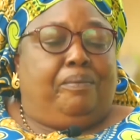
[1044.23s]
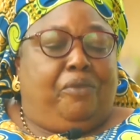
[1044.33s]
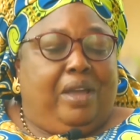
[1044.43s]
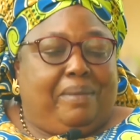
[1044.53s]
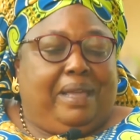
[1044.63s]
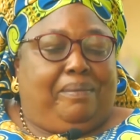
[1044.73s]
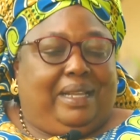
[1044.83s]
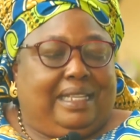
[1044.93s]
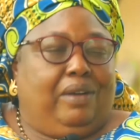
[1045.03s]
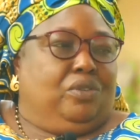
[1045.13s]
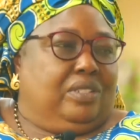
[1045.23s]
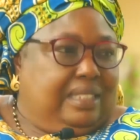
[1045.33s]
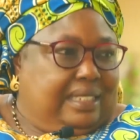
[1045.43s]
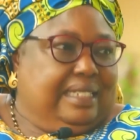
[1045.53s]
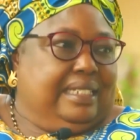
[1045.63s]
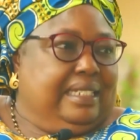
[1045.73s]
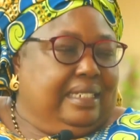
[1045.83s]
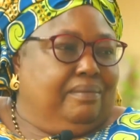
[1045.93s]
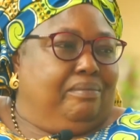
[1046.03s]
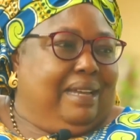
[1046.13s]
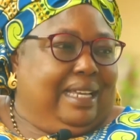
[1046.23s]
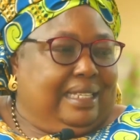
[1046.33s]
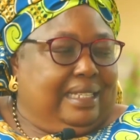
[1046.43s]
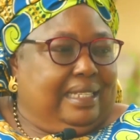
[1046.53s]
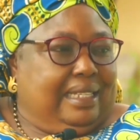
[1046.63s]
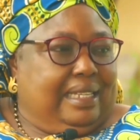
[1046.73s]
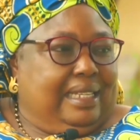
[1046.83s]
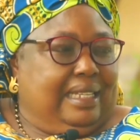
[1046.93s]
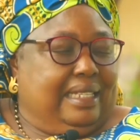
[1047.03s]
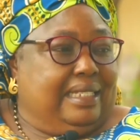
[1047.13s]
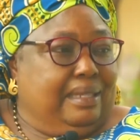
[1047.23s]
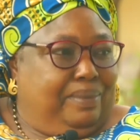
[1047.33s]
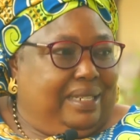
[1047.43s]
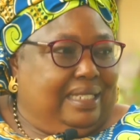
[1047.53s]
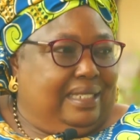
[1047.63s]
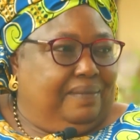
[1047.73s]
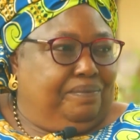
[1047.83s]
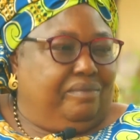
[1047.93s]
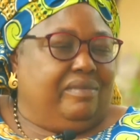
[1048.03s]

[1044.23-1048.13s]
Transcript: when my mother was teaching my siblings,